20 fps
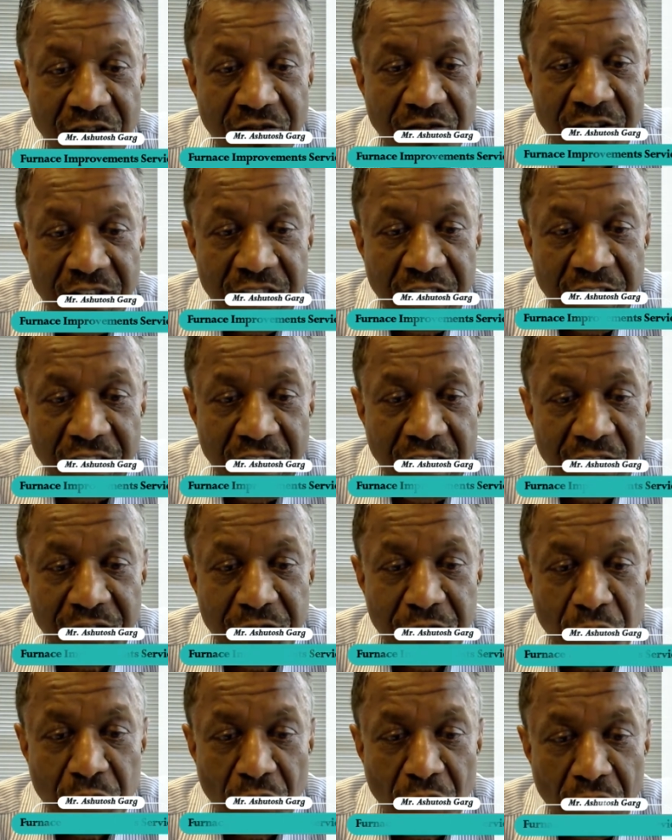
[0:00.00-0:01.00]
we,
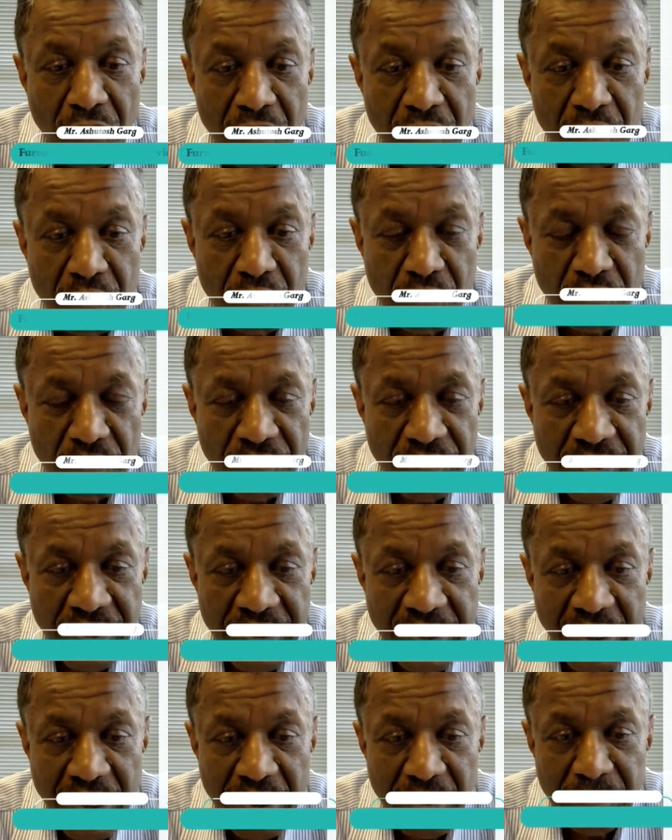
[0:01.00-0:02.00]
as you all know, we
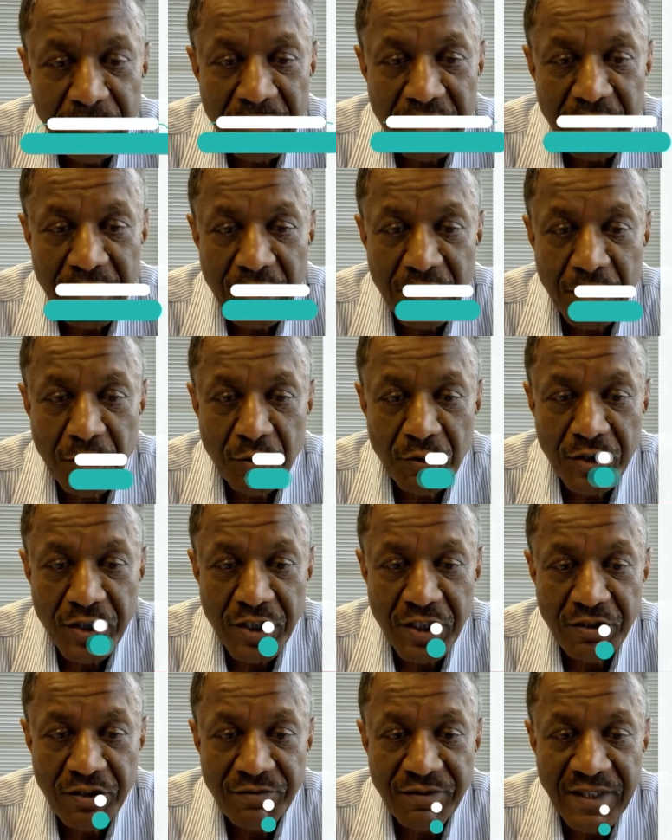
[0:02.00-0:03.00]
have been
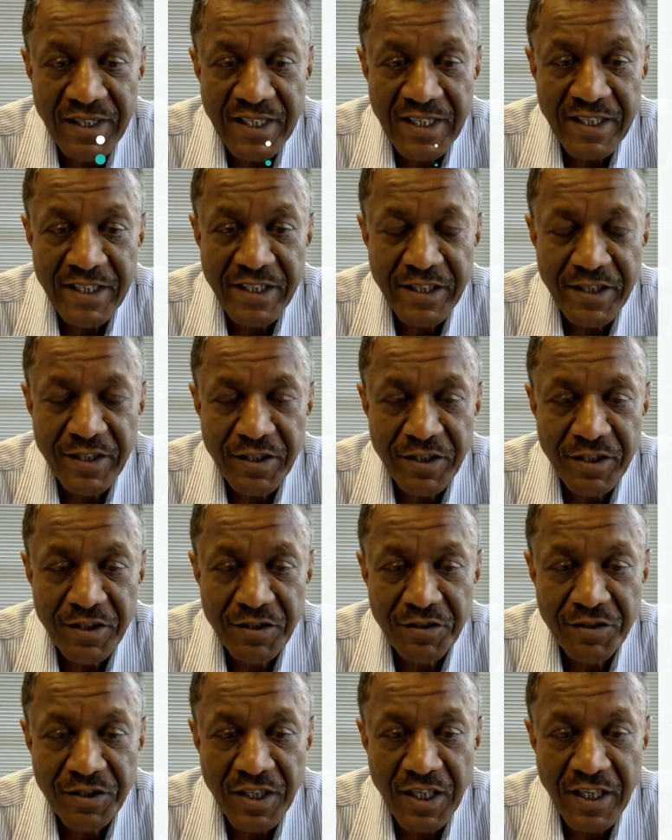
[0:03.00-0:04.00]
doing fire heater
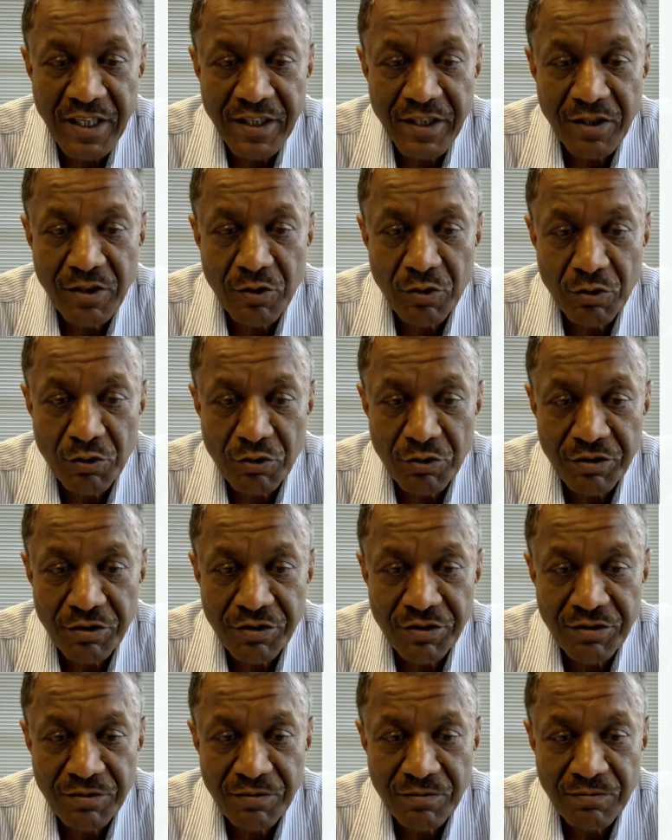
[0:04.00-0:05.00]
design
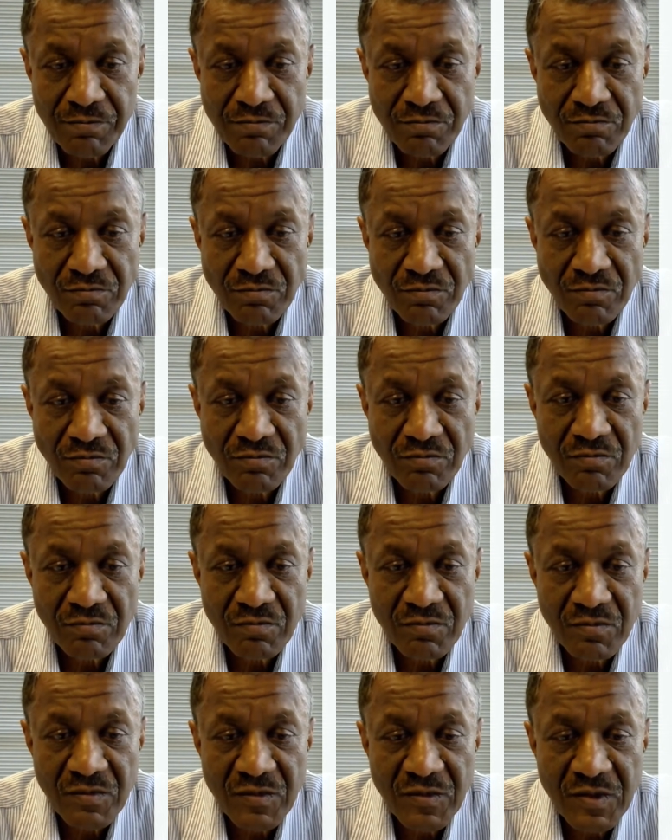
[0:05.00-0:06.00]
course,
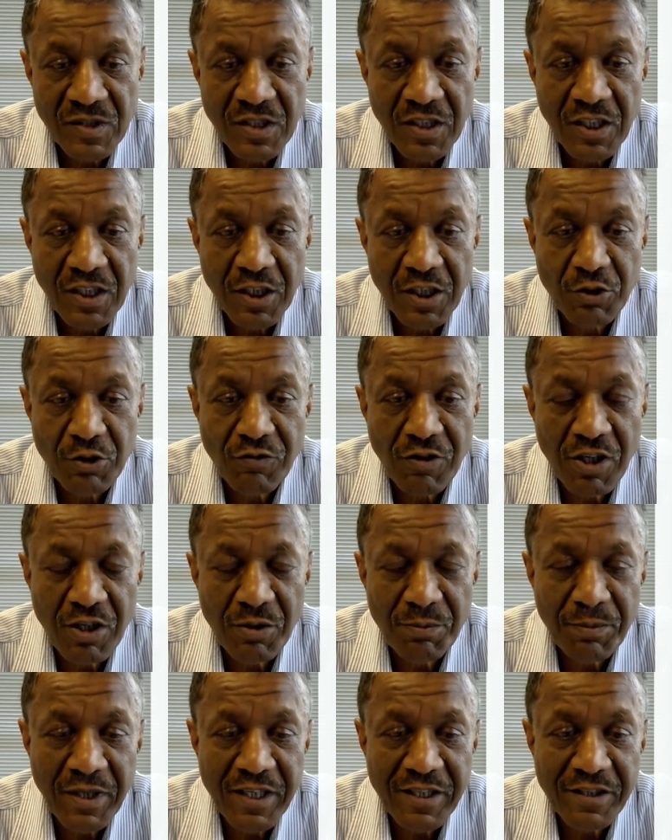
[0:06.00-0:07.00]
a
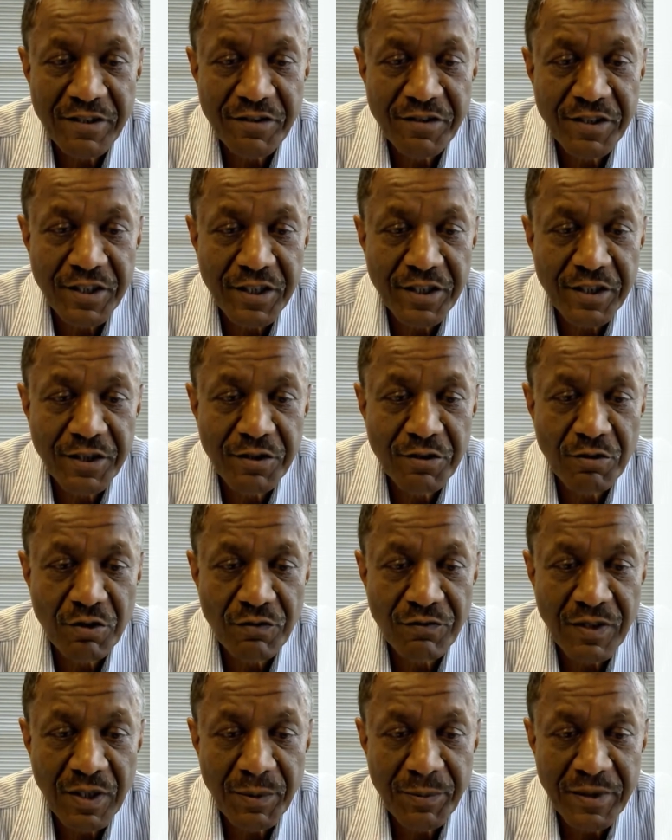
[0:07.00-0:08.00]
12 part series
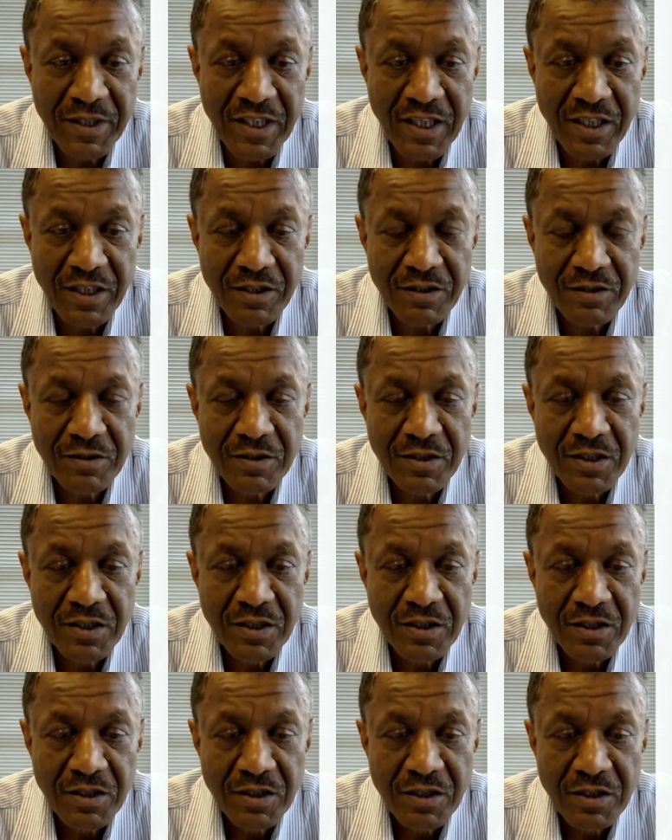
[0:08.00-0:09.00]
on webinar.
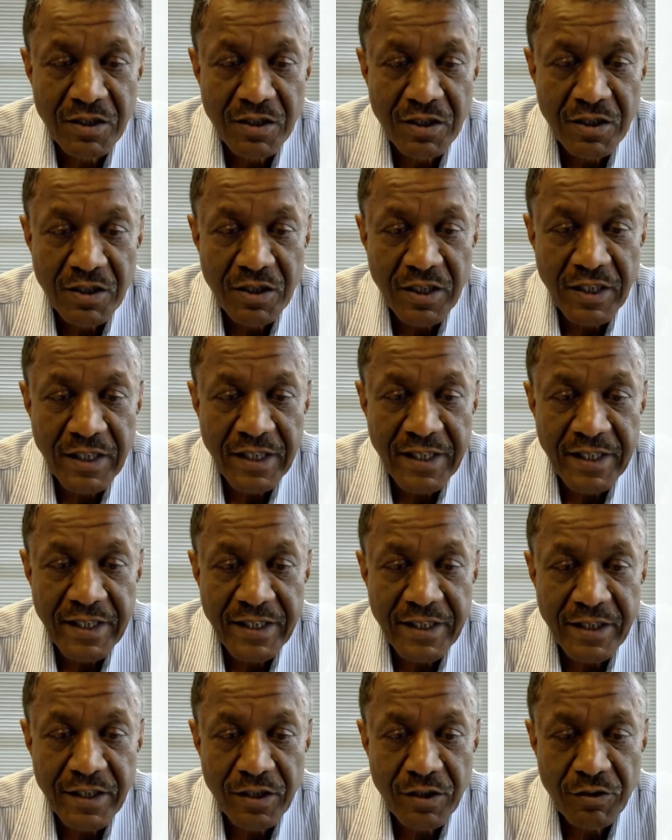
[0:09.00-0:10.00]

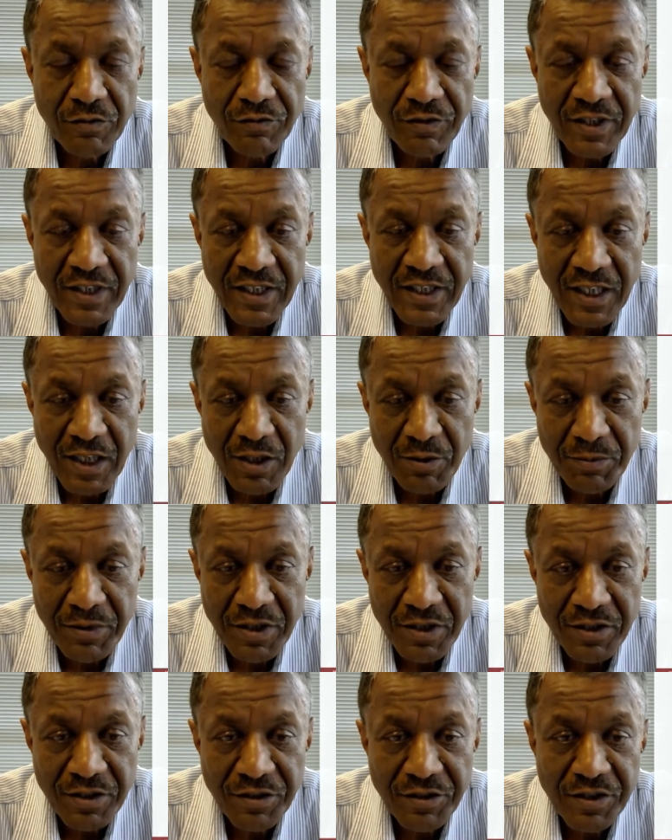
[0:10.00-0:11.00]
And uh, we have
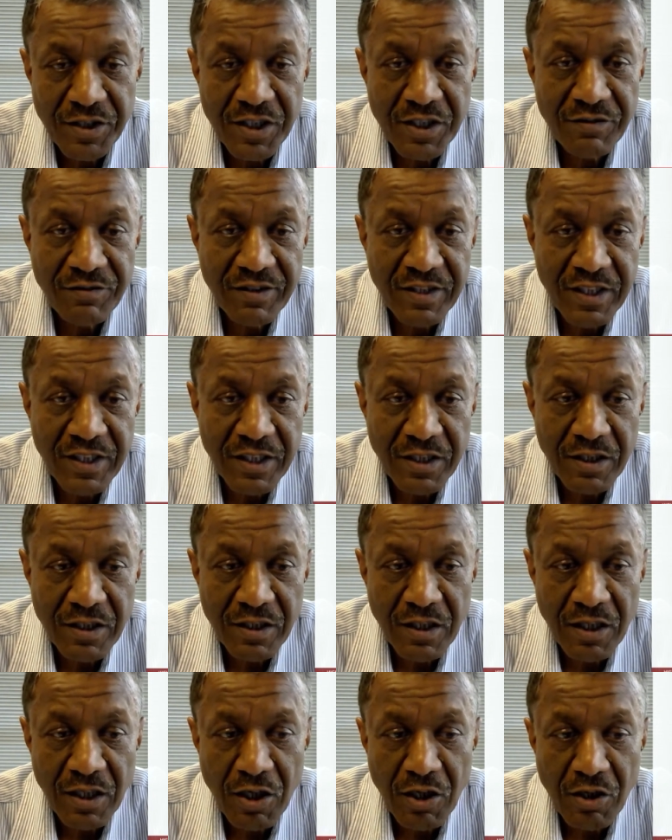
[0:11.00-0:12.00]
been receiving a
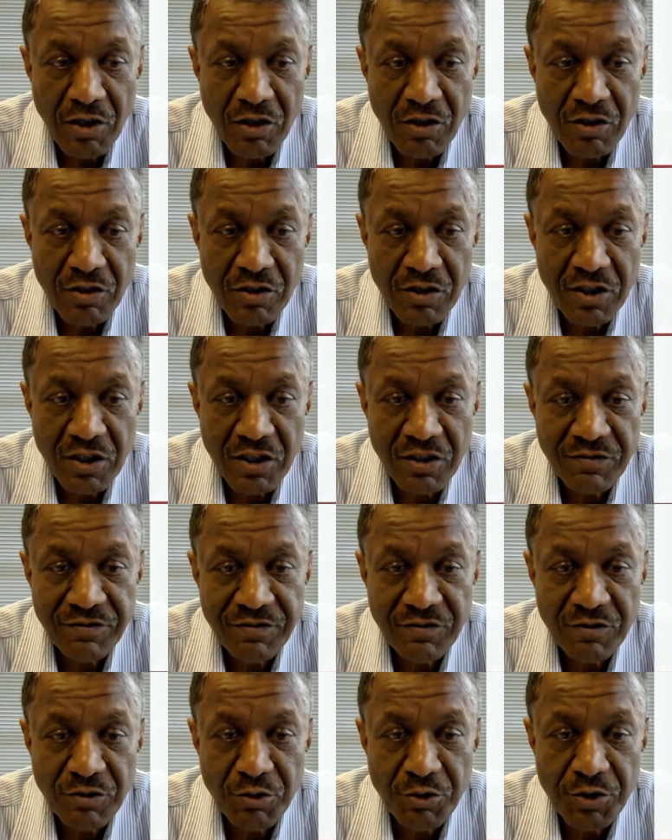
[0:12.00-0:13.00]
lot of
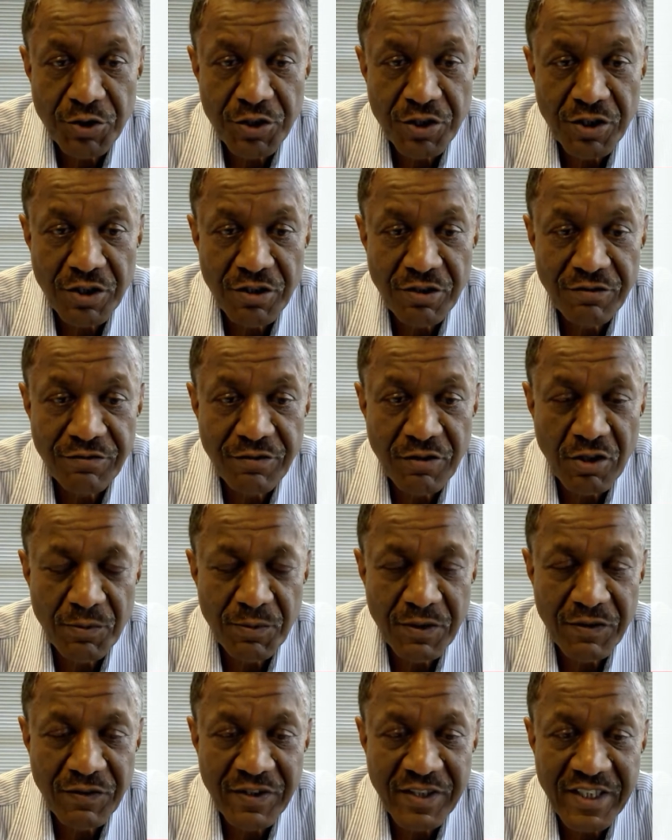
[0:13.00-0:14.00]
questions from
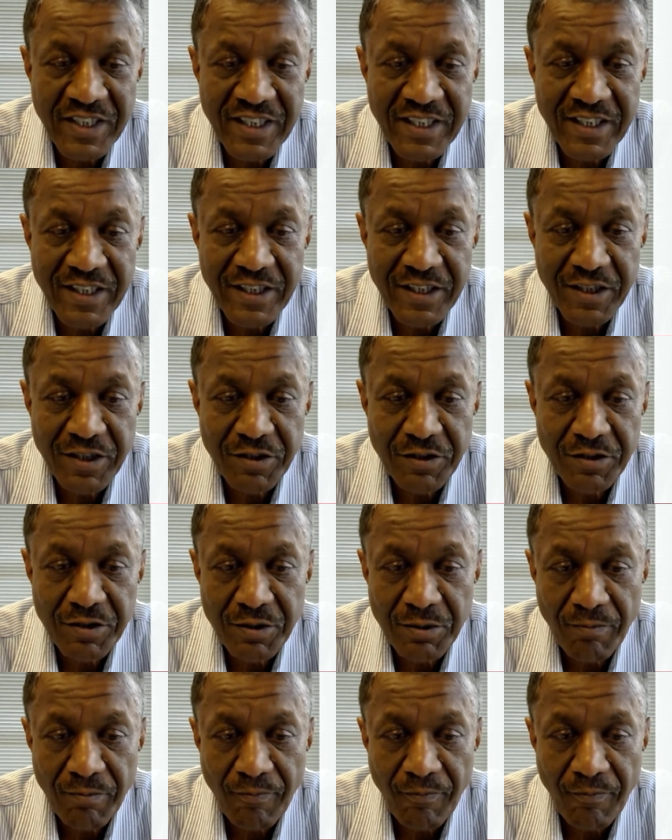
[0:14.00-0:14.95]
our attendees.